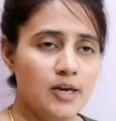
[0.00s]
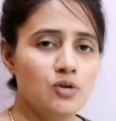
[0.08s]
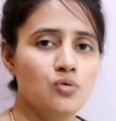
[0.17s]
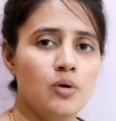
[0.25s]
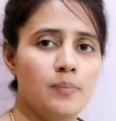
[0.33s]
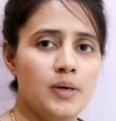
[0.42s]

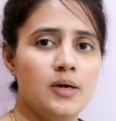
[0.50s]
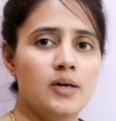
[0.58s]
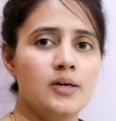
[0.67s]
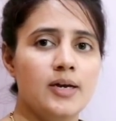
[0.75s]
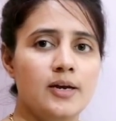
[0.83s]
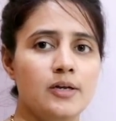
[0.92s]
planning to appear
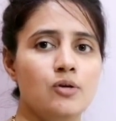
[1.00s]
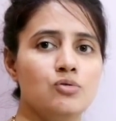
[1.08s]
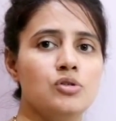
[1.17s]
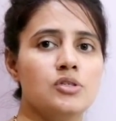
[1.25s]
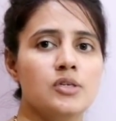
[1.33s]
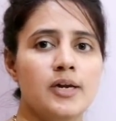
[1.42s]
in
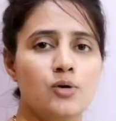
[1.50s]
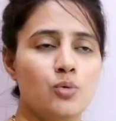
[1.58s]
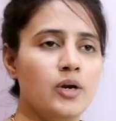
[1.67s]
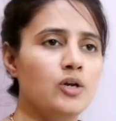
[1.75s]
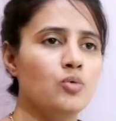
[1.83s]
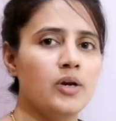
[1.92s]
NTA UGC NET
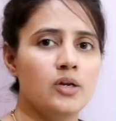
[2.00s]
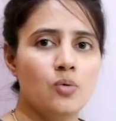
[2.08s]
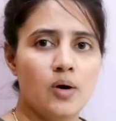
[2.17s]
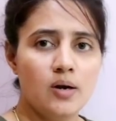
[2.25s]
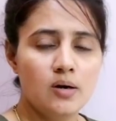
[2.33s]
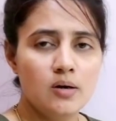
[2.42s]

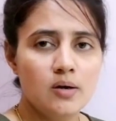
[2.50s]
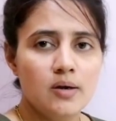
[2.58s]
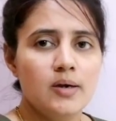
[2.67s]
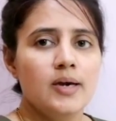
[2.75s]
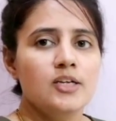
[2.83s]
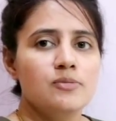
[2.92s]
2021,
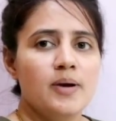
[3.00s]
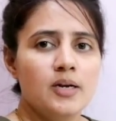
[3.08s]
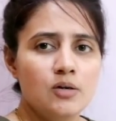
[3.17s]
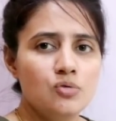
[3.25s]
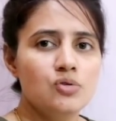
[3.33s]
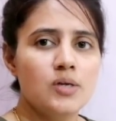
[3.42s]
it's
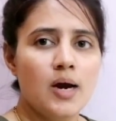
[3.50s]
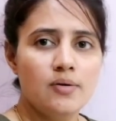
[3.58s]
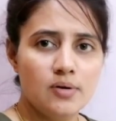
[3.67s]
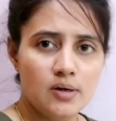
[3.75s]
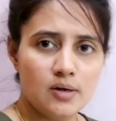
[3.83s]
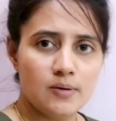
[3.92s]
better to
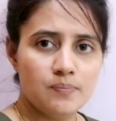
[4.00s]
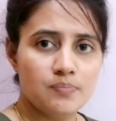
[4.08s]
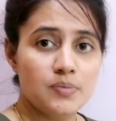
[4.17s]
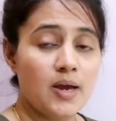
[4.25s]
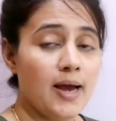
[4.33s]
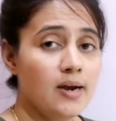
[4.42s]
start early.
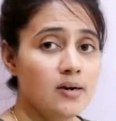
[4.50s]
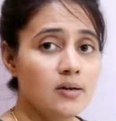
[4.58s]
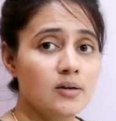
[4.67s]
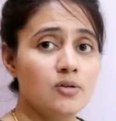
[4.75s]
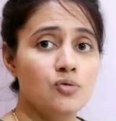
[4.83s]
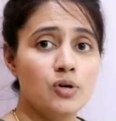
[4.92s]
And
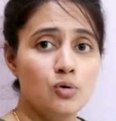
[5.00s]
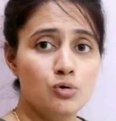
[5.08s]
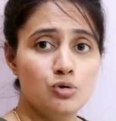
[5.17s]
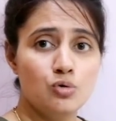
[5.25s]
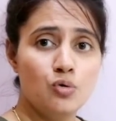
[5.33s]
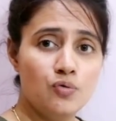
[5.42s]
you can
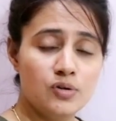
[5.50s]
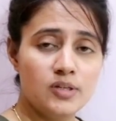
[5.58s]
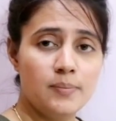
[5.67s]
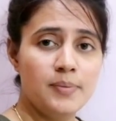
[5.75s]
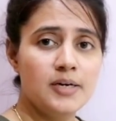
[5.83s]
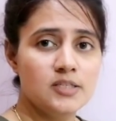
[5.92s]
also go for
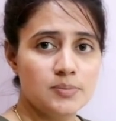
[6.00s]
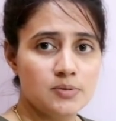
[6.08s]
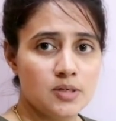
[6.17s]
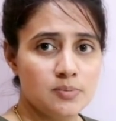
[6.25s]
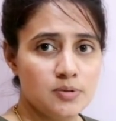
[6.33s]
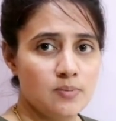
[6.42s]
their paid
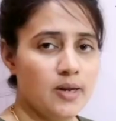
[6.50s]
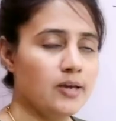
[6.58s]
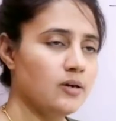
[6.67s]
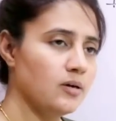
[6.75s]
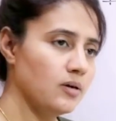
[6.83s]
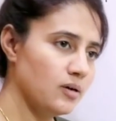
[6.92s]
subscription,
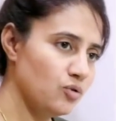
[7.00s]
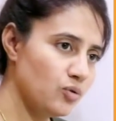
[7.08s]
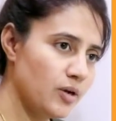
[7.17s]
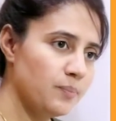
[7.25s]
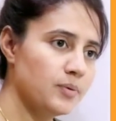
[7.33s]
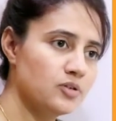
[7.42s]
like
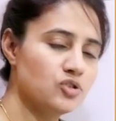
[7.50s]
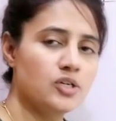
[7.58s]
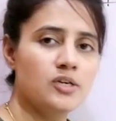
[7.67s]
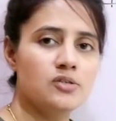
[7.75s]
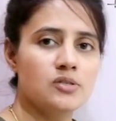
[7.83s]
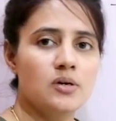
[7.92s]
you can
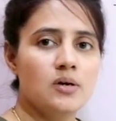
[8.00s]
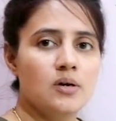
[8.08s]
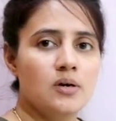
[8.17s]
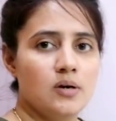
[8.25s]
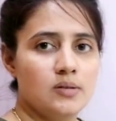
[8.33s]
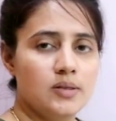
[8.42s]
purchase
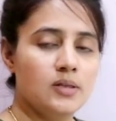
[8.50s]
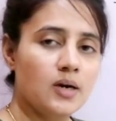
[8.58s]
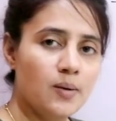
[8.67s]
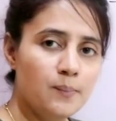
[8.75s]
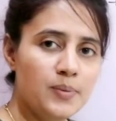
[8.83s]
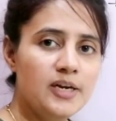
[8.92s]

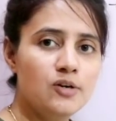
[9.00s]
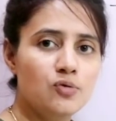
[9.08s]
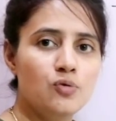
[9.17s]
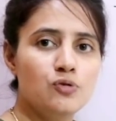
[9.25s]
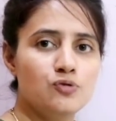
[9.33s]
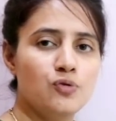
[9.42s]
the
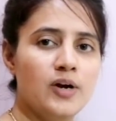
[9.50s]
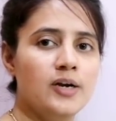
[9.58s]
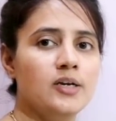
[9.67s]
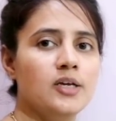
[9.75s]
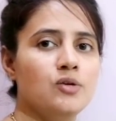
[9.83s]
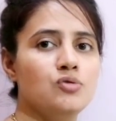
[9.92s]
complete course for
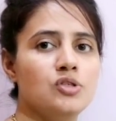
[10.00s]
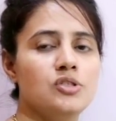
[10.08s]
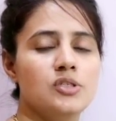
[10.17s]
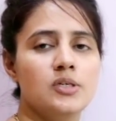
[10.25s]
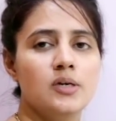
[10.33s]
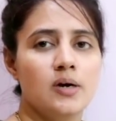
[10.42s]
NTA
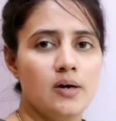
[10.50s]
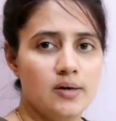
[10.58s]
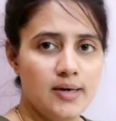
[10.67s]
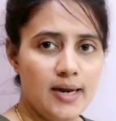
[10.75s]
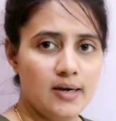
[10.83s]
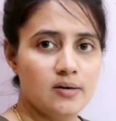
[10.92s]
UGC
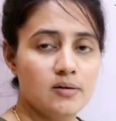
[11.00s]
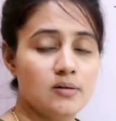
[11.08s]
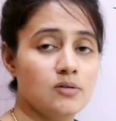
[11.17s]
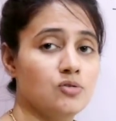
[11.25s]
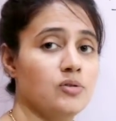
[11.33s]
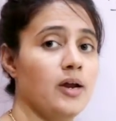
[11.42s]
NET.
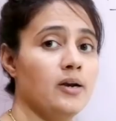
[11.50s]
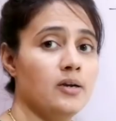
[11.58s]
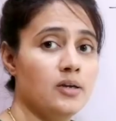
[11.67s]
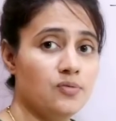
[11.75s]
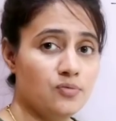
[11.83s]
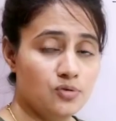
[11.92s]

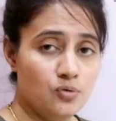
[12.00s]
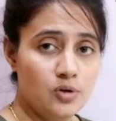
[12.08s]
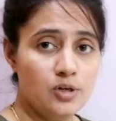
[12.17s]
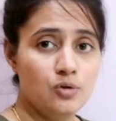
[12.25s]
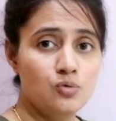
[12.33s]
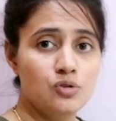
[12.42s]
And if you
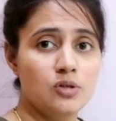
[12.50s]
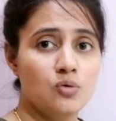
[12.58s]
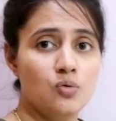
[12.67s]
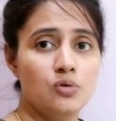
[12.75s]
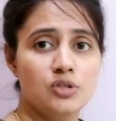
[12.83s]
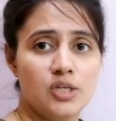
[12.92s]
will use the
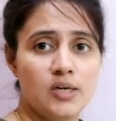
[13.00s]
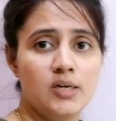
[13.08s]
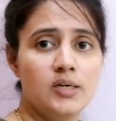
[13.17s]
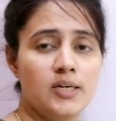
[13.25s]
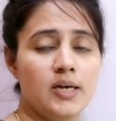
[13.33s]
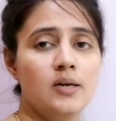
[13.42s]
code
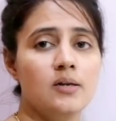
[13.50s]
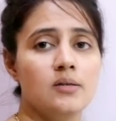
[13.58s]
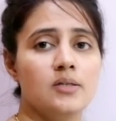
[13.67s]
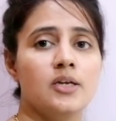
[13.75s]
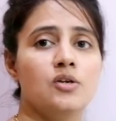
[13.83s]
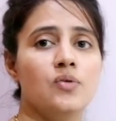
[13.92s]
JENNY10,
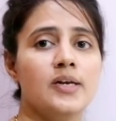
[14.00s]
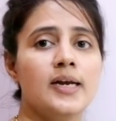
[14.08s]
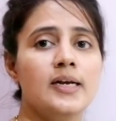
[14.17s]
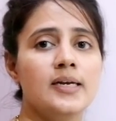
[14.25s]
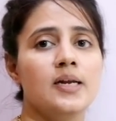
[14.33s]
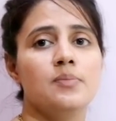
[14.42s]
then you will
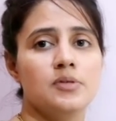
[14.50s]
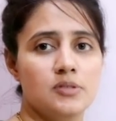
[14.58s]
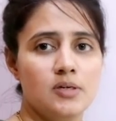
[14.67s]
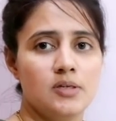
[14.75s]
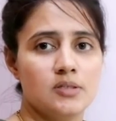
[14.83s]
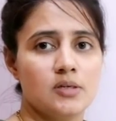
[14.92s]
get
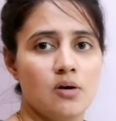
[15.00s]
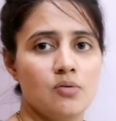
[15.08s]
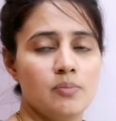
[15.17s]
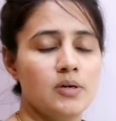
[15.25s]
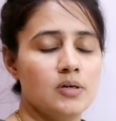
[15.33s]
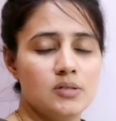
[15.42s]
10%
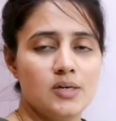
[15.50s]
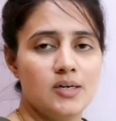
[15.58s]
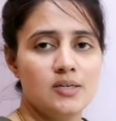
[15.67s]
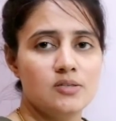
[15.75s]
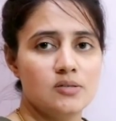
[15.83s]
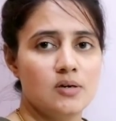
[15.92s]
discount because
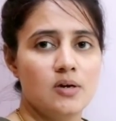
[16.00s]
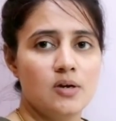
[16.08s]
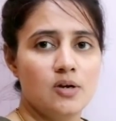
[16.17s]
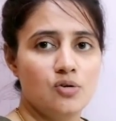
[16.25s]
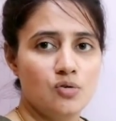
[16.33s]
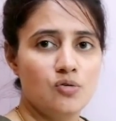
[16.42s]
it is
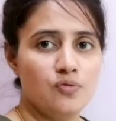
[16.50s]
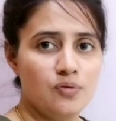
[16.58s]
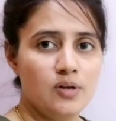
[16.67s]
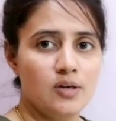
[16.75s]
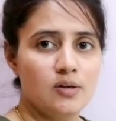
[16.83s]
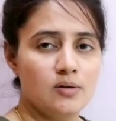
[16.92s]
not
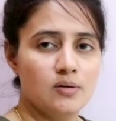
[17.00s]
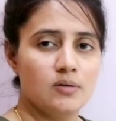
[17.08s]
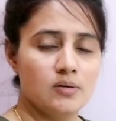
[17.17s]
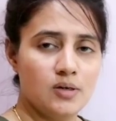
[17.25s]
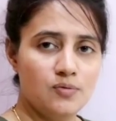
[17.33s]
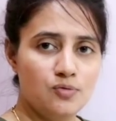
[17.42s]
free.
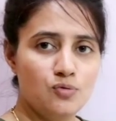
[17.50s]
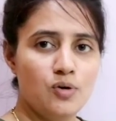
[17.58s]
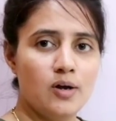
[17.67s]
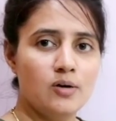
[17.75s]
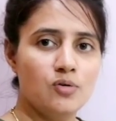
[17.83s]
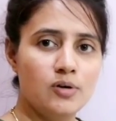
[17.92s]
If you
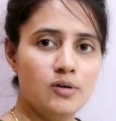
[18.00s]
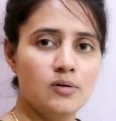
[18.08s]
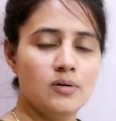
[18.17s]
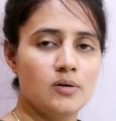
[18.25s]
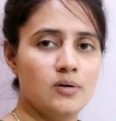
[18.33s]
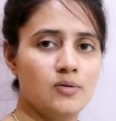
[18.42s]
are
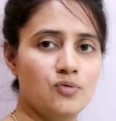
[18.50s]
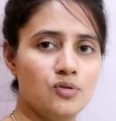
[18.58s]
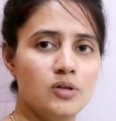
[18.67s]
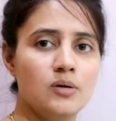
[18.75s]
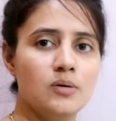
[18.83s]
going for